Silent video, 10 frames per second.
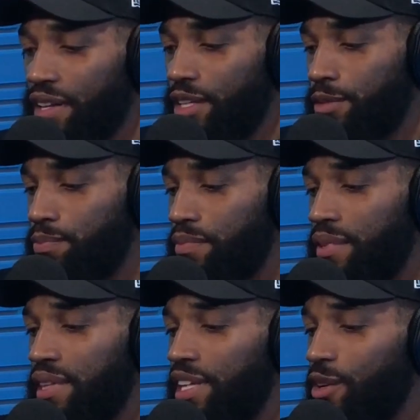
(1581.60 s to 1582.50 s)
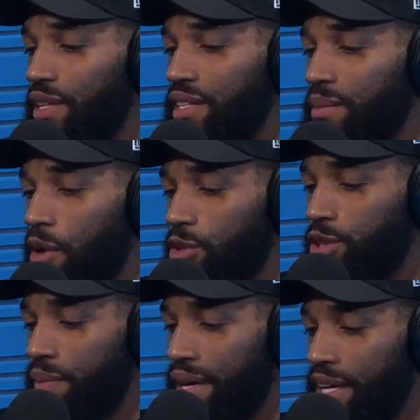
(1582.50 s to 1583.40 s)
is literally the most
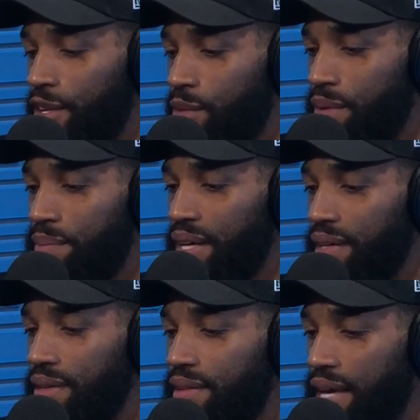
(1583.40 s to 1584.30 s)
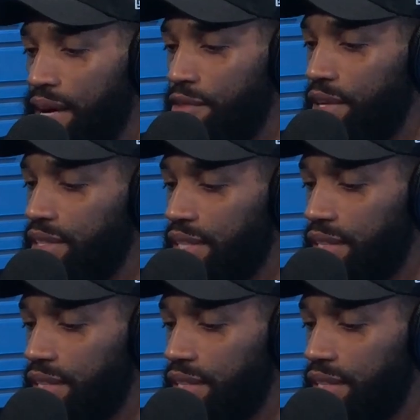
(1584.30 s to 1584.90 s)
Jamaican human being to ever exist.